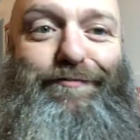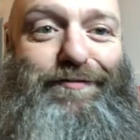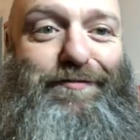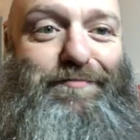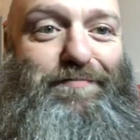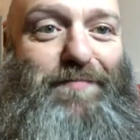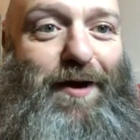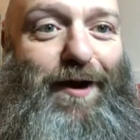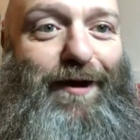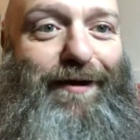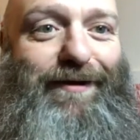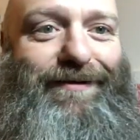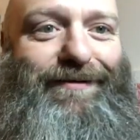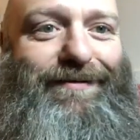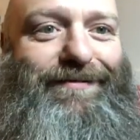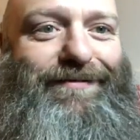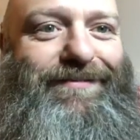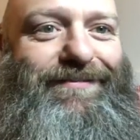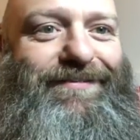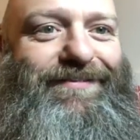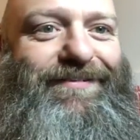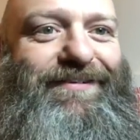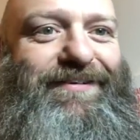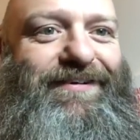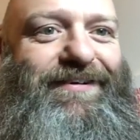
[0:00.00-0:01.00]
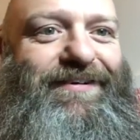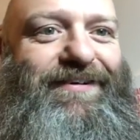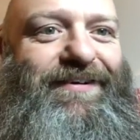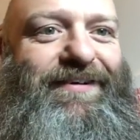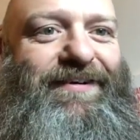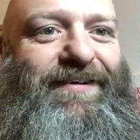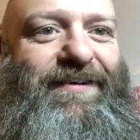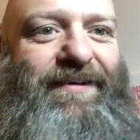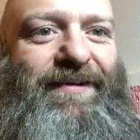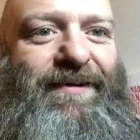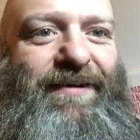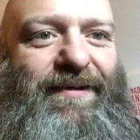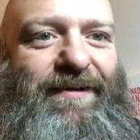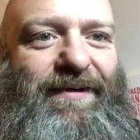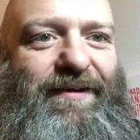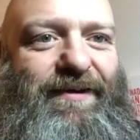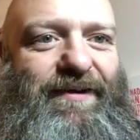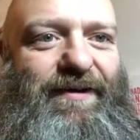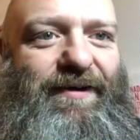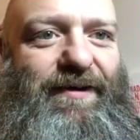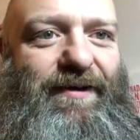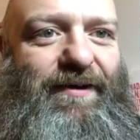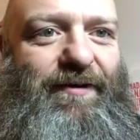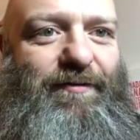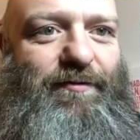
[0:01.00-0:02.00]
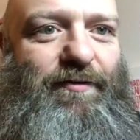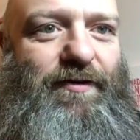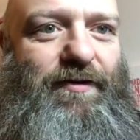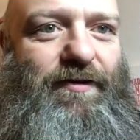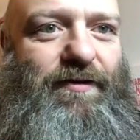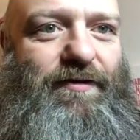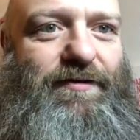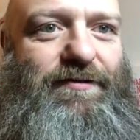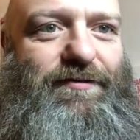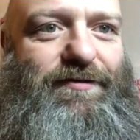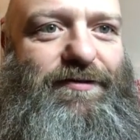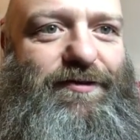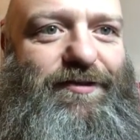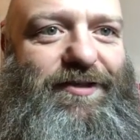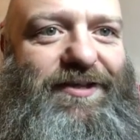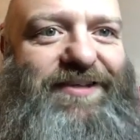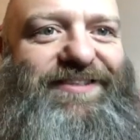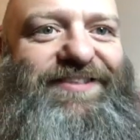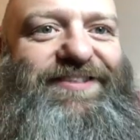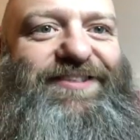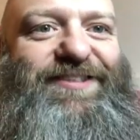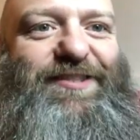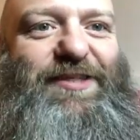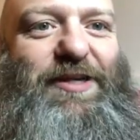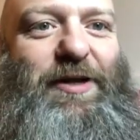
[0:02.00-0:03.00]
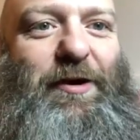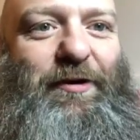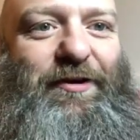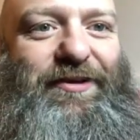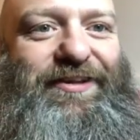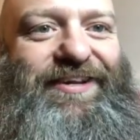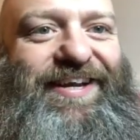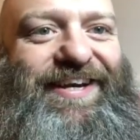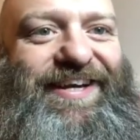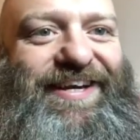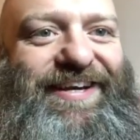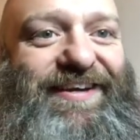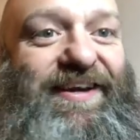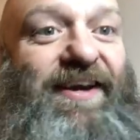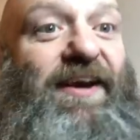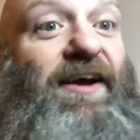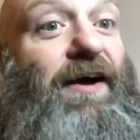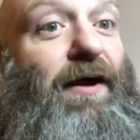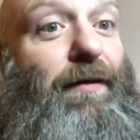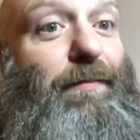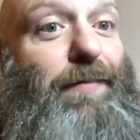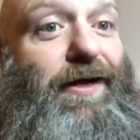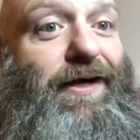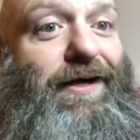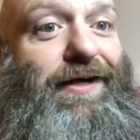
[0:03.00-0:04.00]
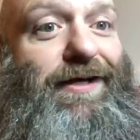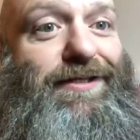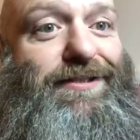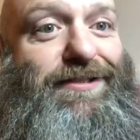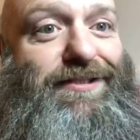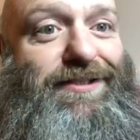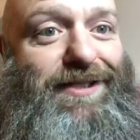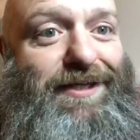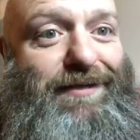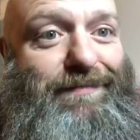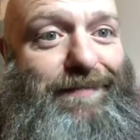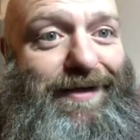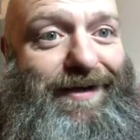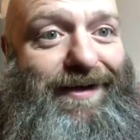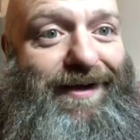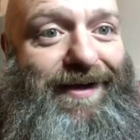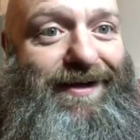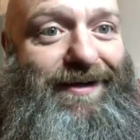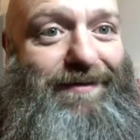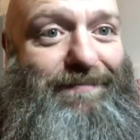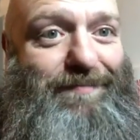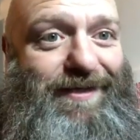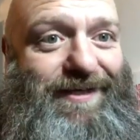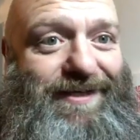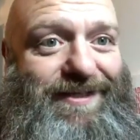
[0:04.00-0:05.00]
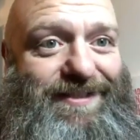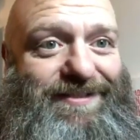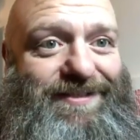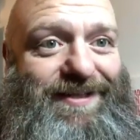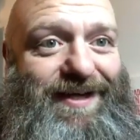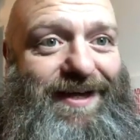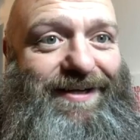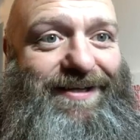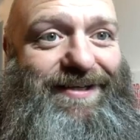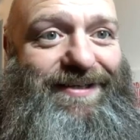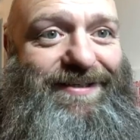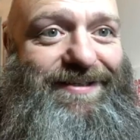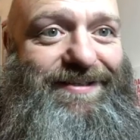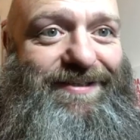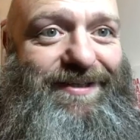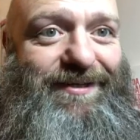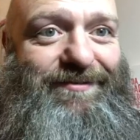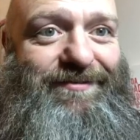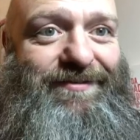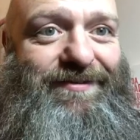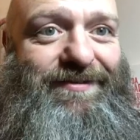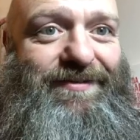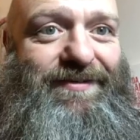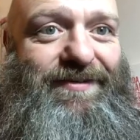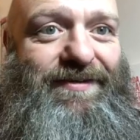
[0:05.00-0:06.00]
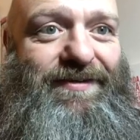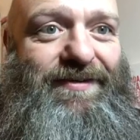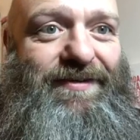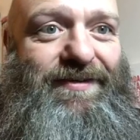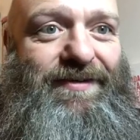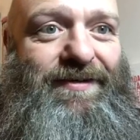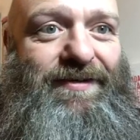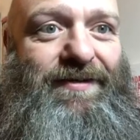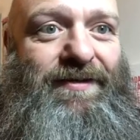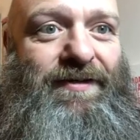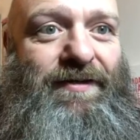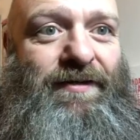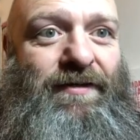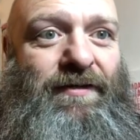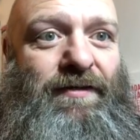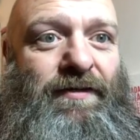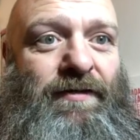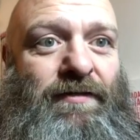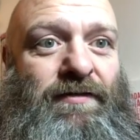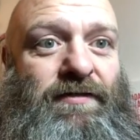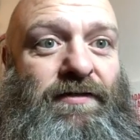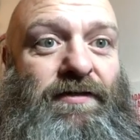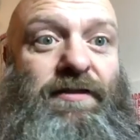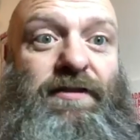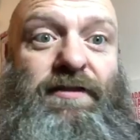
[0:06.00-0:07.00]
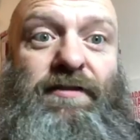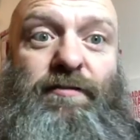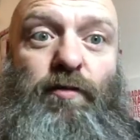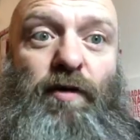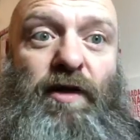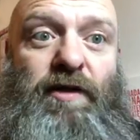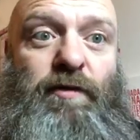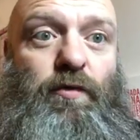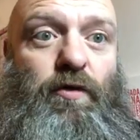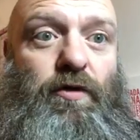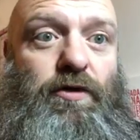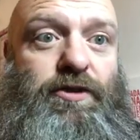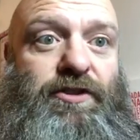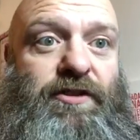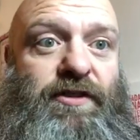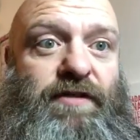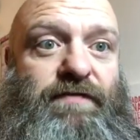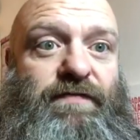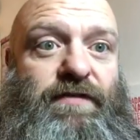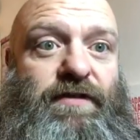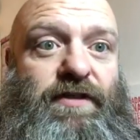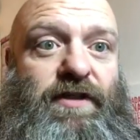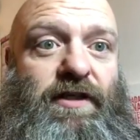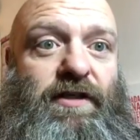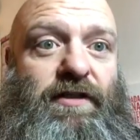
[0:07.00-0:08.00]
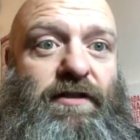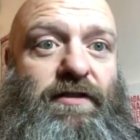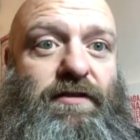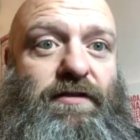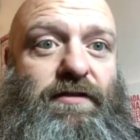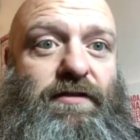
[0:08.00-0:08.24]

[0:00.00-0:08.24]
Mark. We've got snowing like, I bet it is, Jamie. Aye, I bet it's tanking it down. Jeez, whitewash in Inverness.